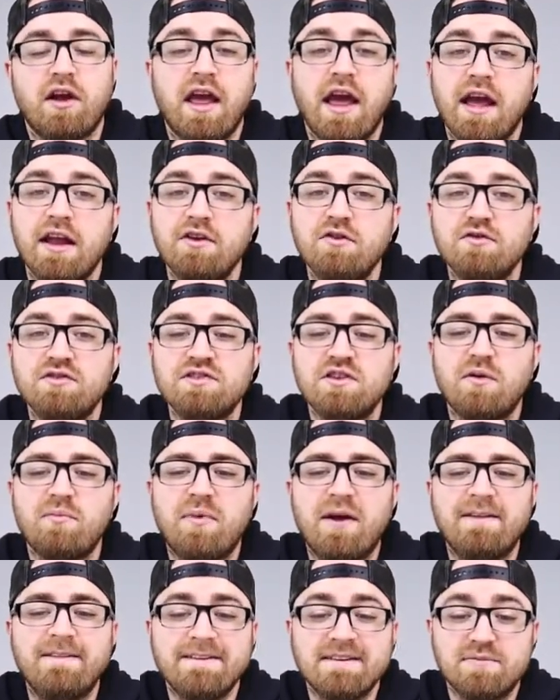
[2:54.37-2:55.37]
Can you still
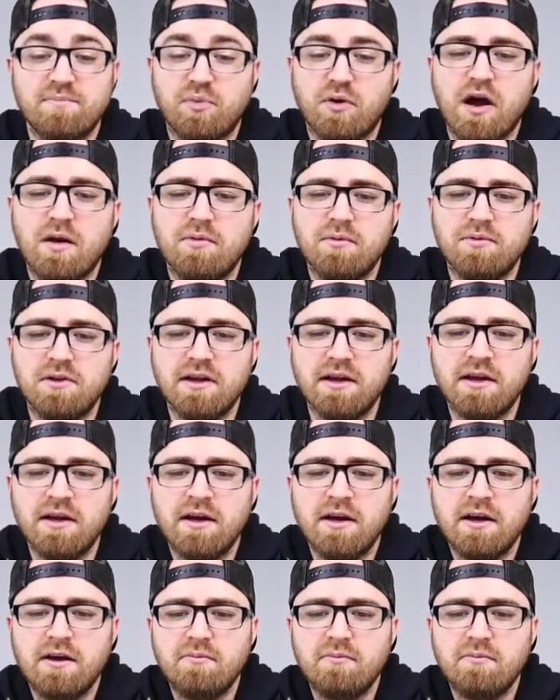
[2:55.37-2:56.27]
bend this? Probably,